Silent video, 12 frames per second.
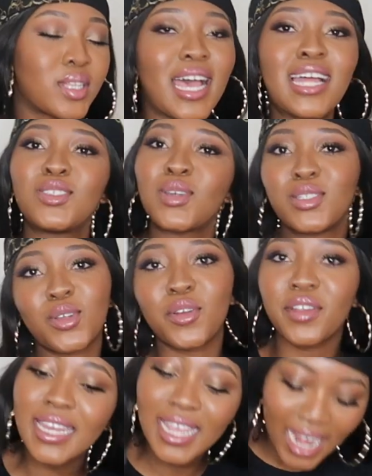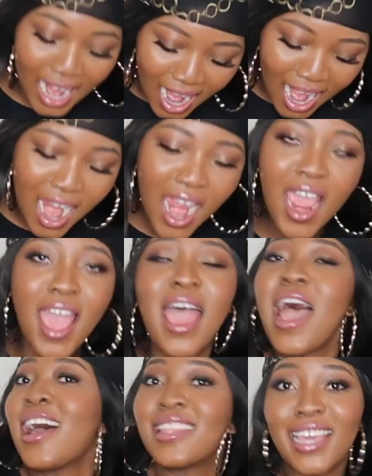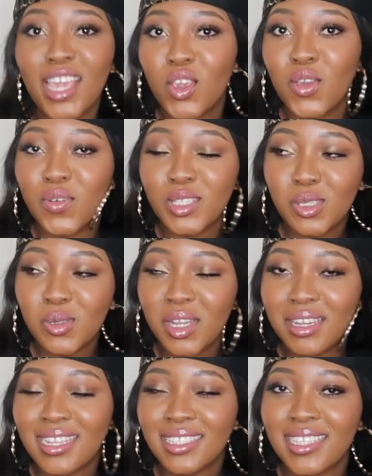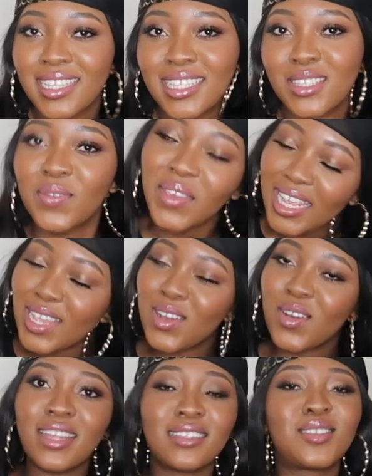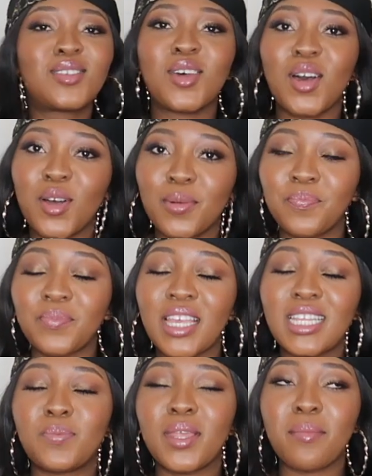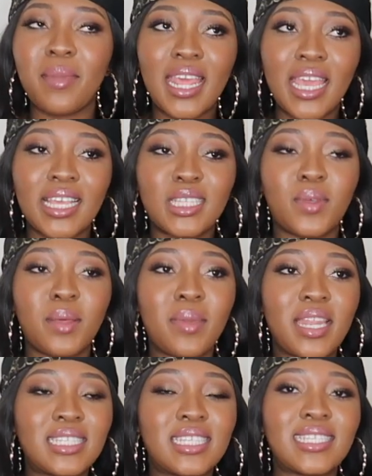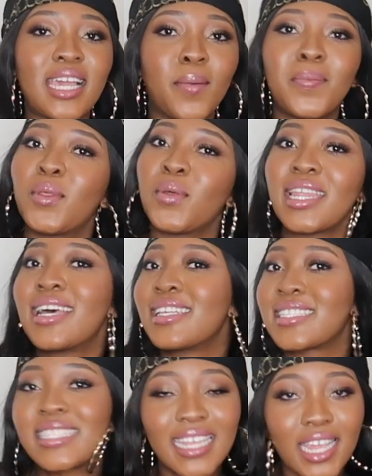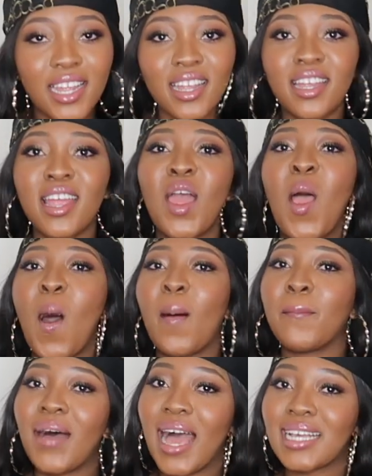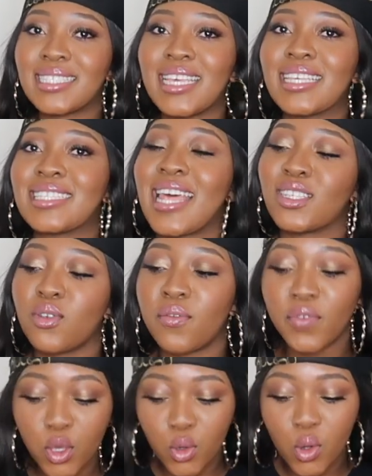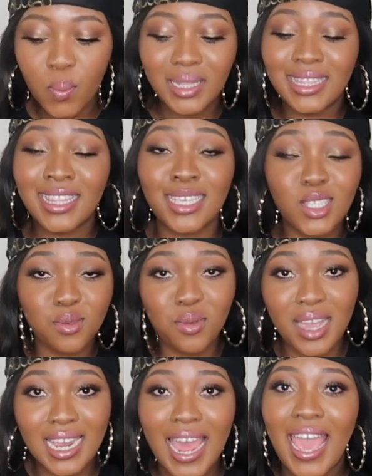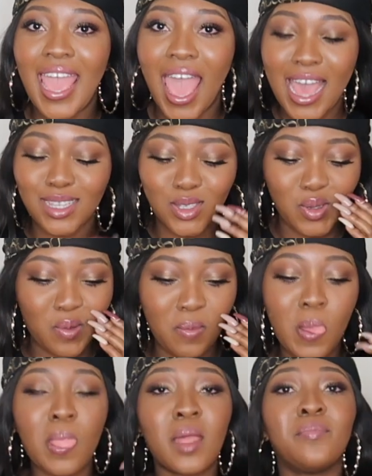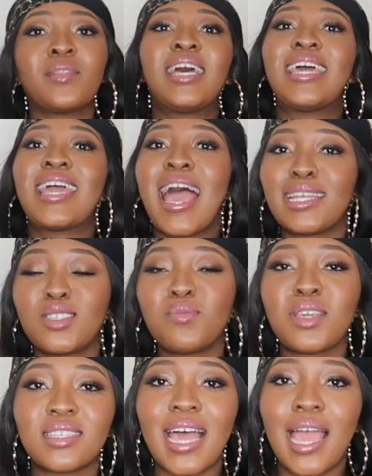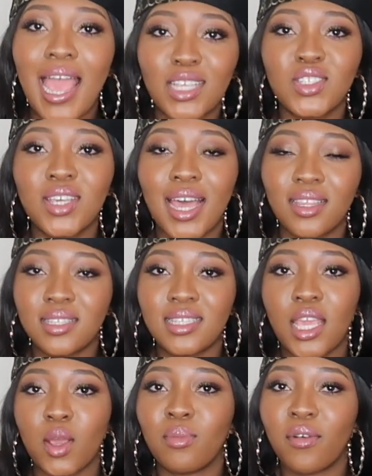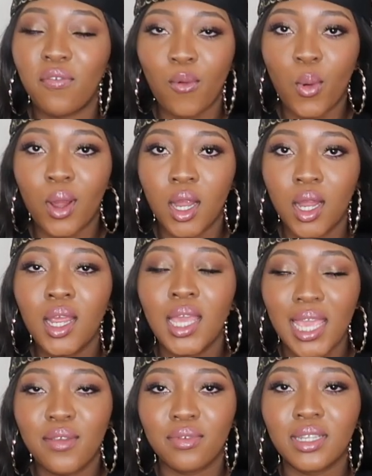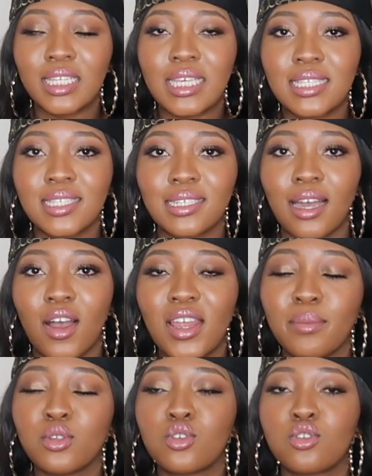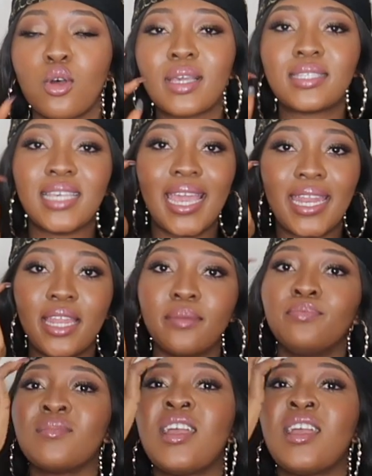It's JORAN here. Thank you for tuning in to this video. And so it's been a minute since I uploaded a sneaker unboxing slash review, but this one I had to, and I had to because I actually got the sneaker before it released, y'all, and I'm so excited.